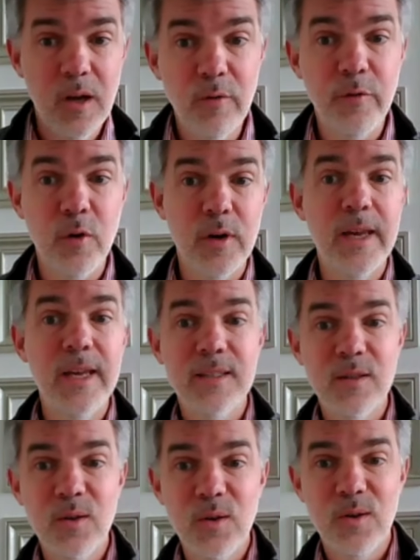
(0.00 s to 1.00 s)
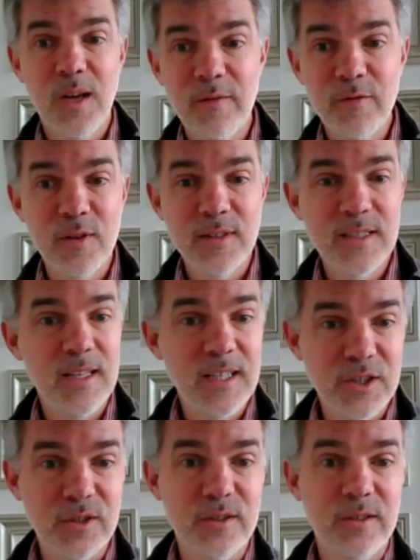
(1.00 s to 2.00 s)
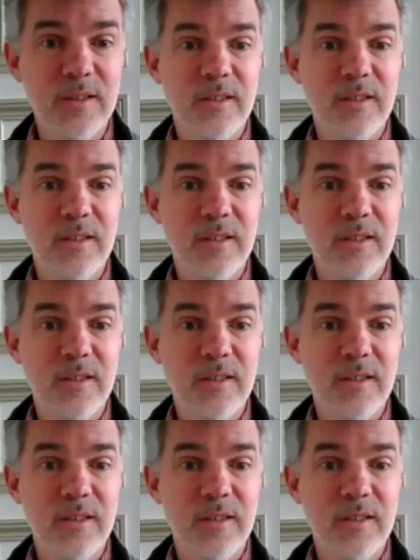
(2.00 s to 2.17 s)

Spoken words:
forget after the election.